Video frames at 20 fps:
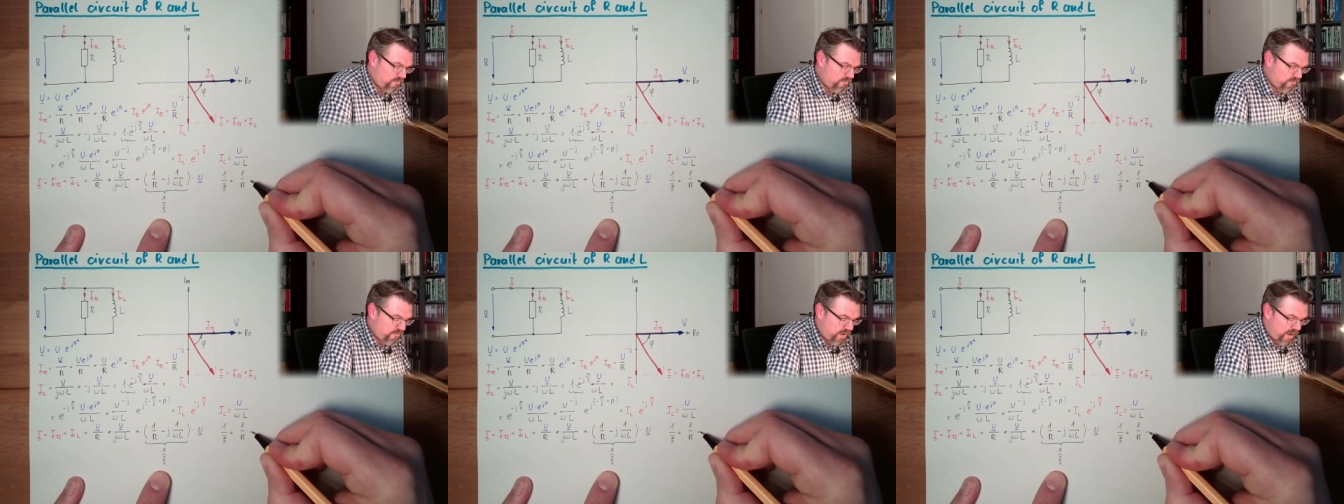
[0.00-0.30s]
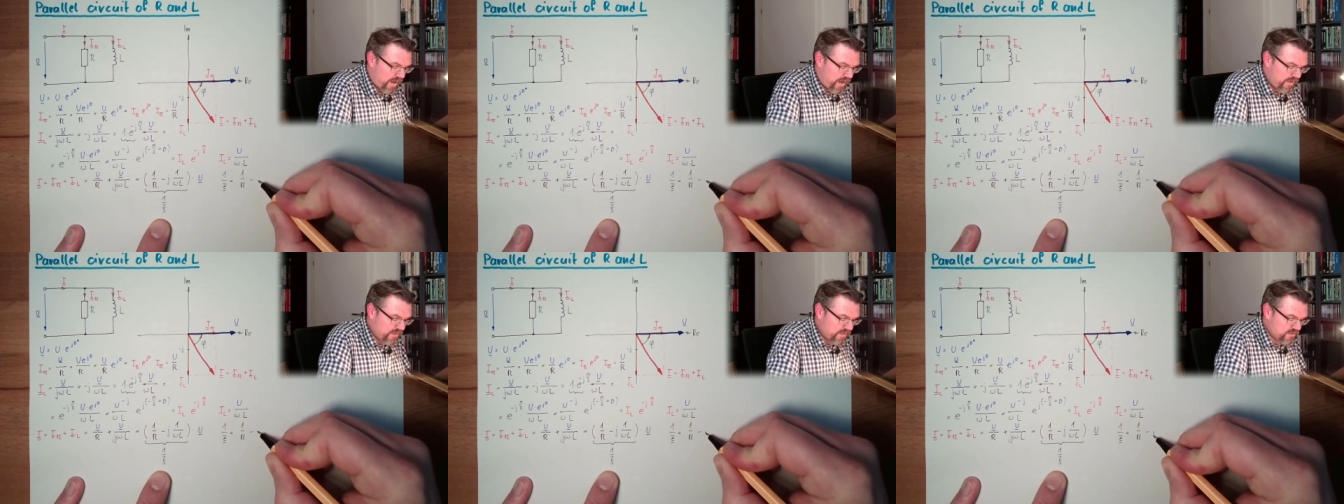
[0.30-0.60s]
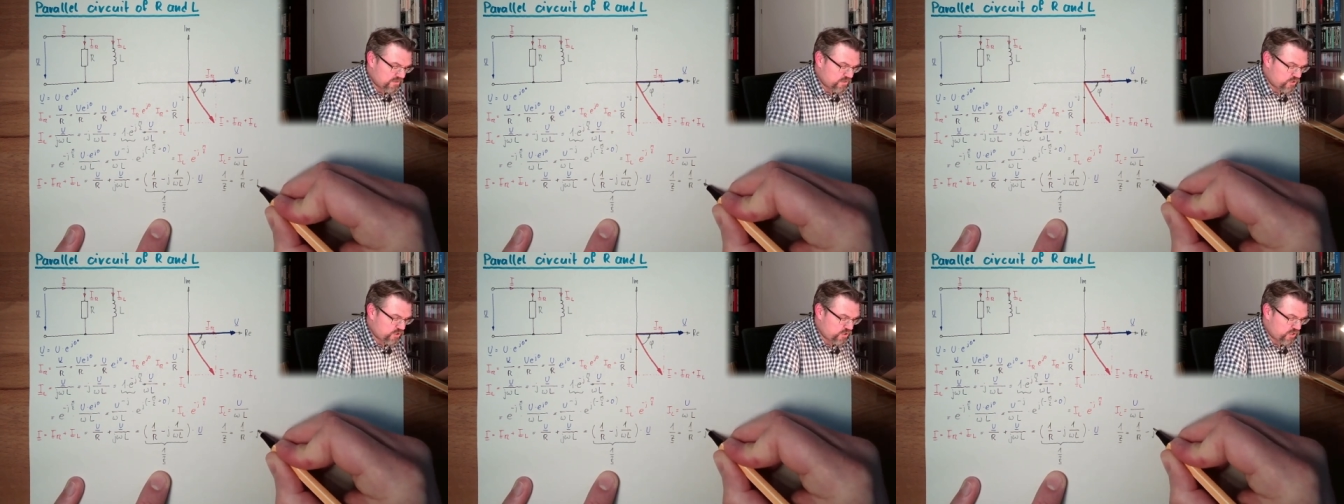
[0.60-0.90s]

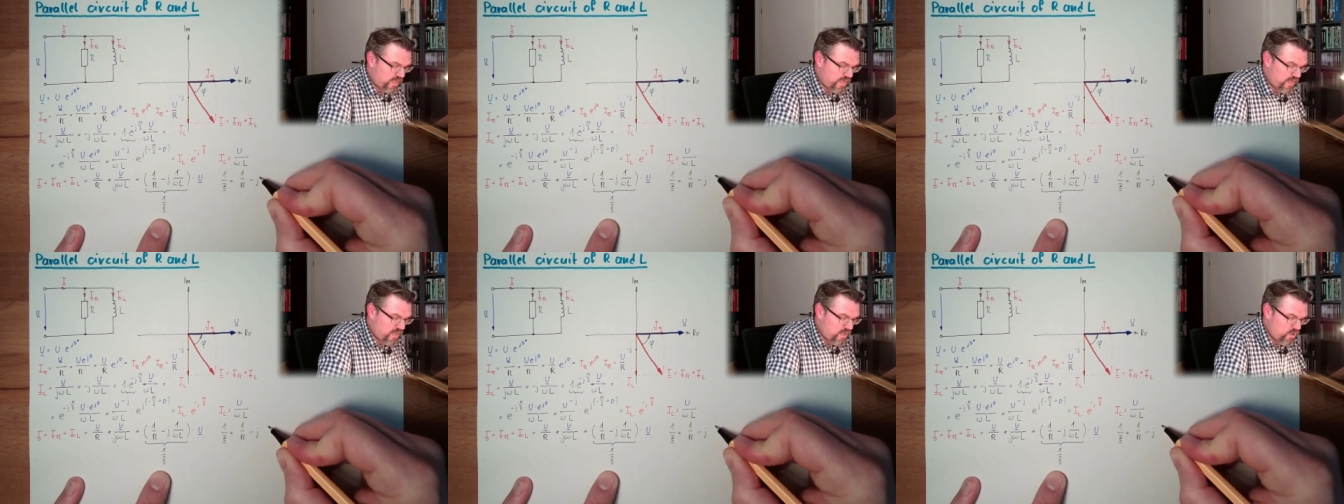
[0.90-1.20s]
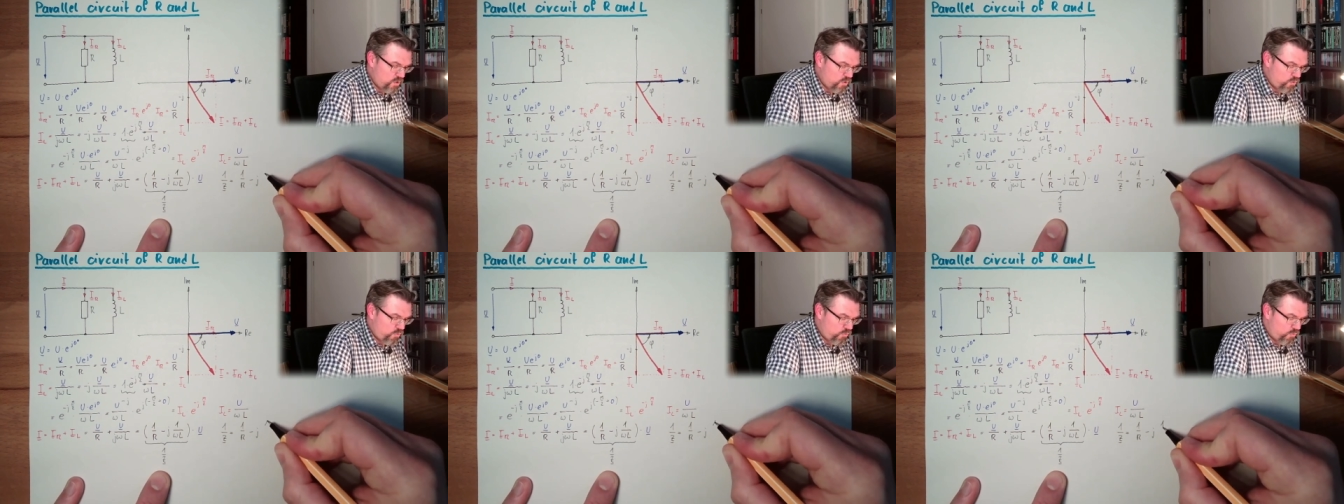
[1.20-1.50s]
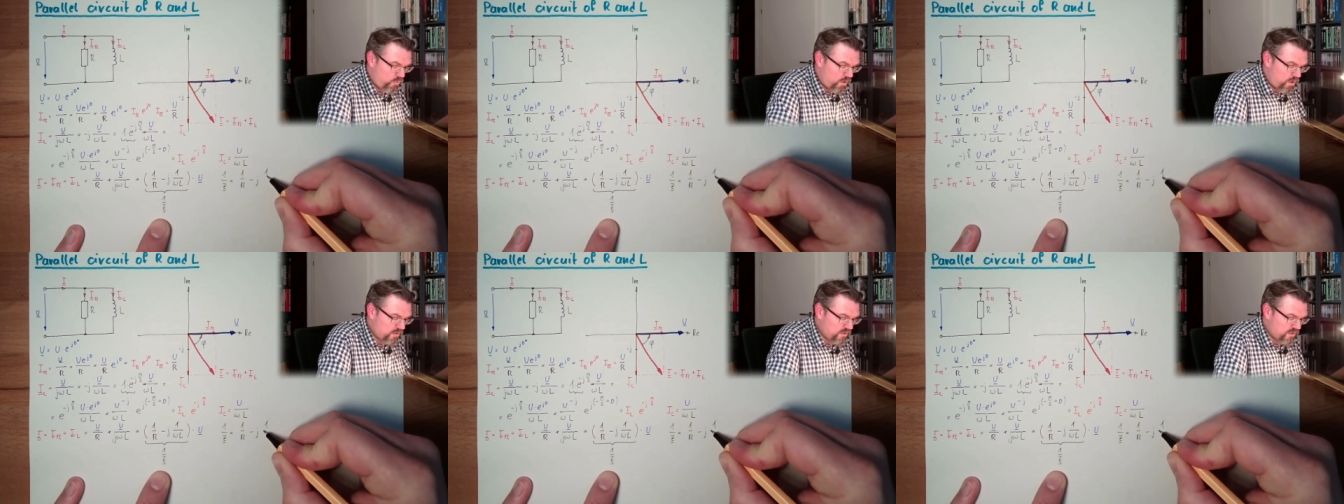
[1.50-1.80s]
minus
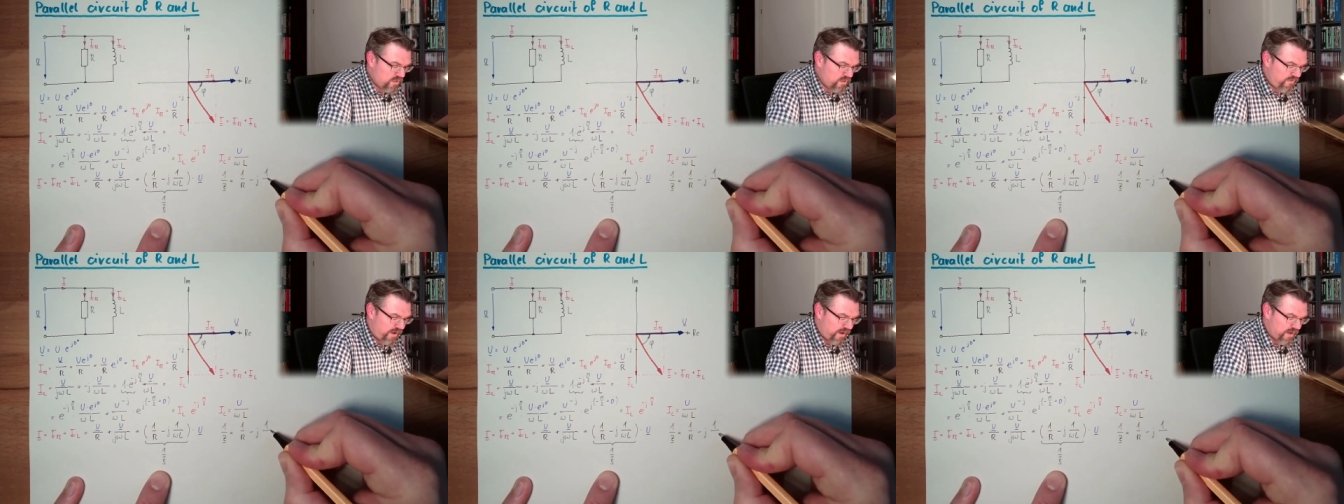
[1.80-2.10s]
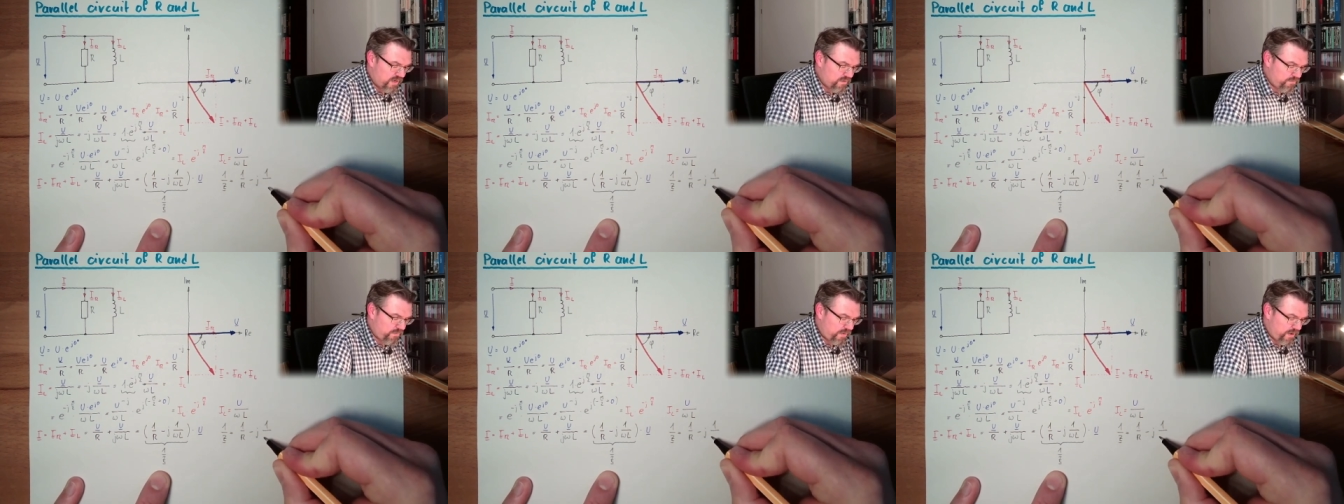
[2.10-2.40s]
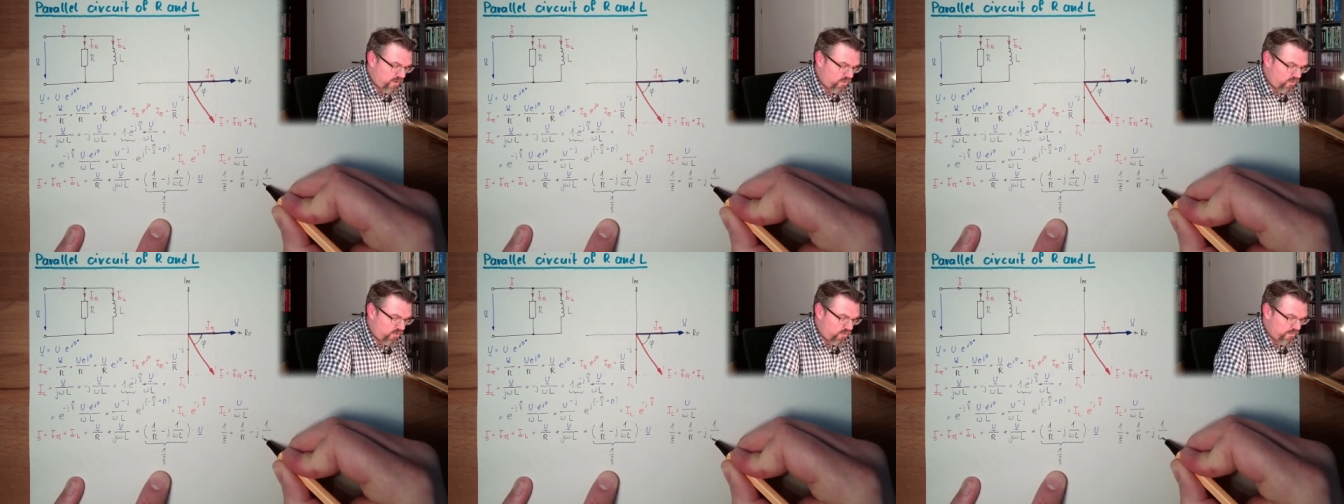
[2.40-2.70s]
J1 divided by
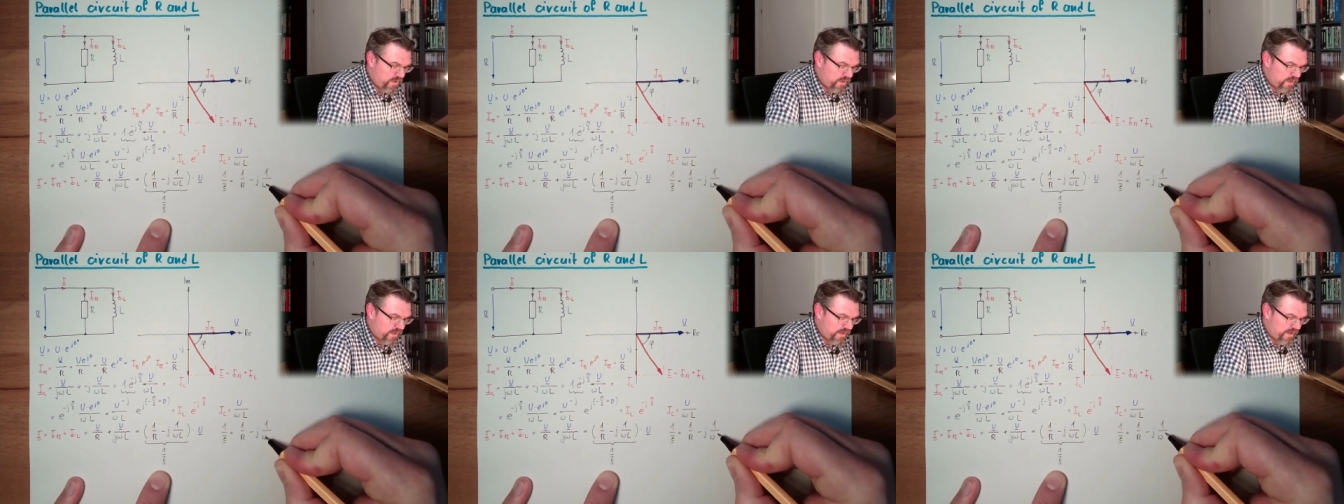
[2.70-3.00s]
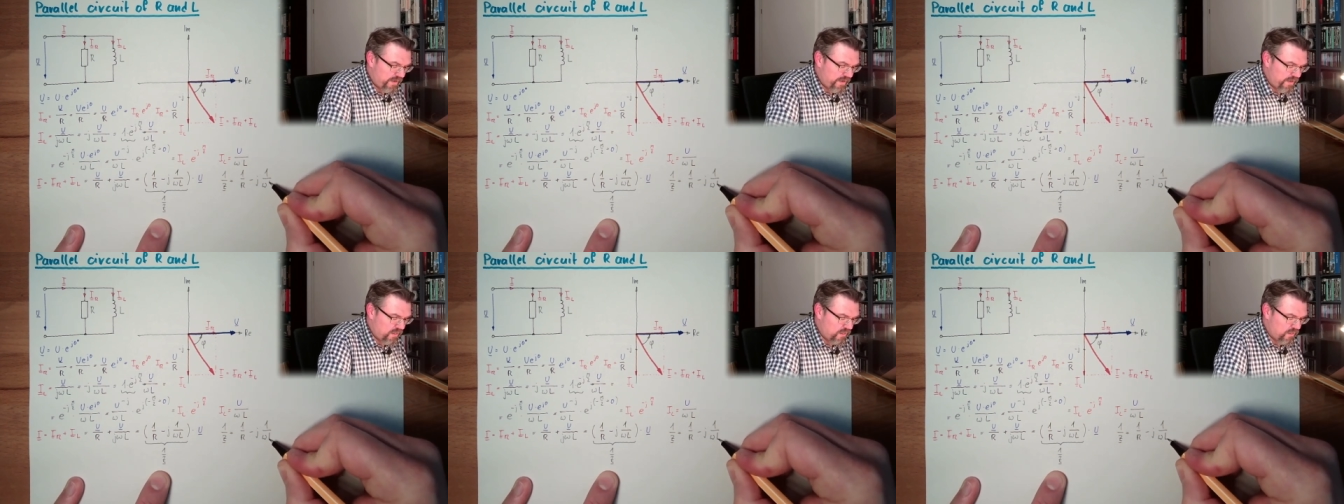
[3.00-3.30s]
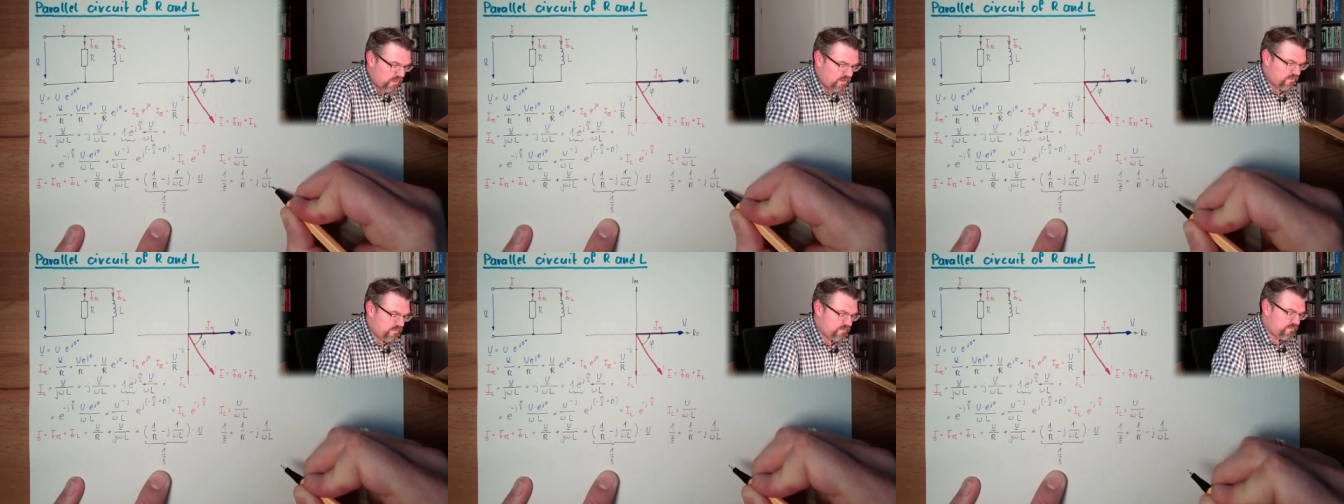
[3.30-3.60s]
omega L.